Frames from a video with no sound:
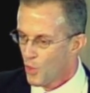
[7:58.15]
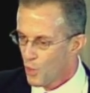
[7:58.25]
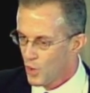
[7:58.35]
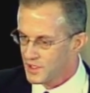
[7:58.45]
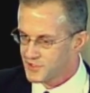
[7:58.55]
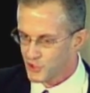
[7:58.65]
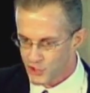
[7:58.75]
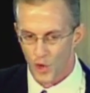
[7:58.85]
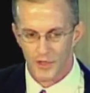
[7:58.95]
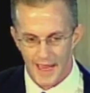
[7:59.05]
was to
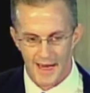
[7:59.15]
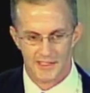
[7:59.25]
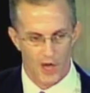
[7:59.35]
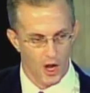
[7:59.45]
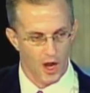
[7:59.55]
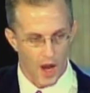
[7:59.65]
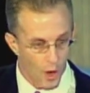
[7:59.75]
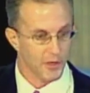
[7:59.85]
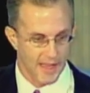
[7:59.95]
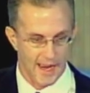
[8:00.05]
showcase
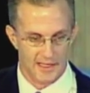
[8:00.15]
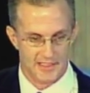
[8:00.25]
our case